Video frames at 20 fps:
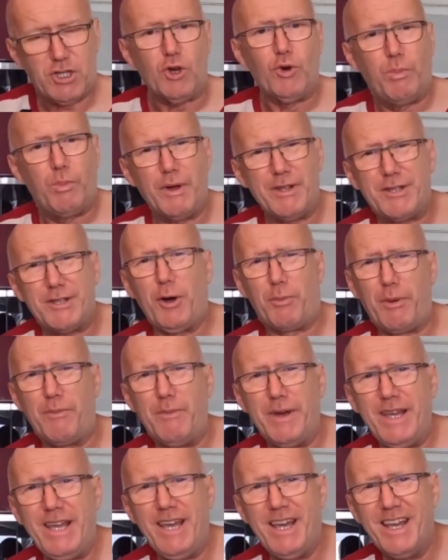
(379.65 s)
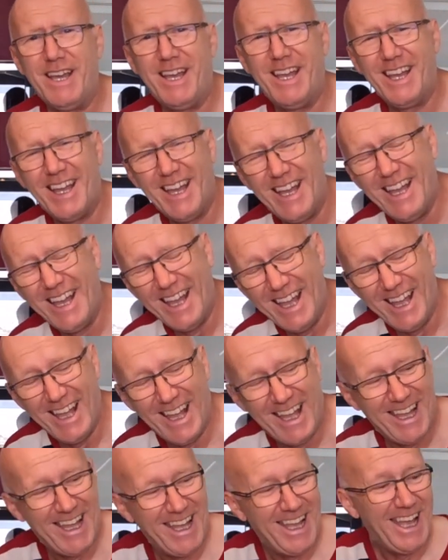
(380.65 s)
soup on top of me,
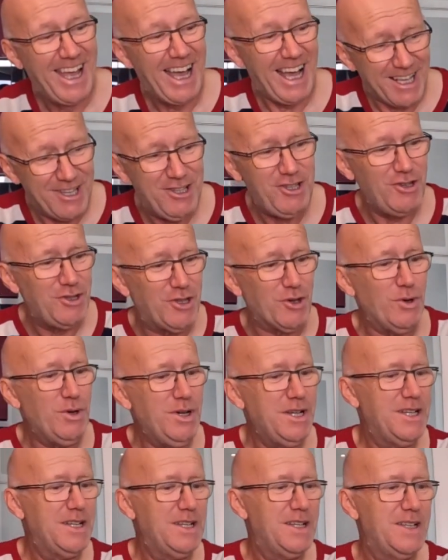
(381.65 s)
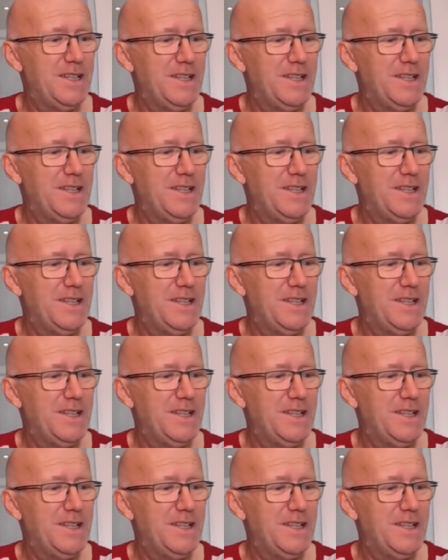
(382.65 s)
as you do.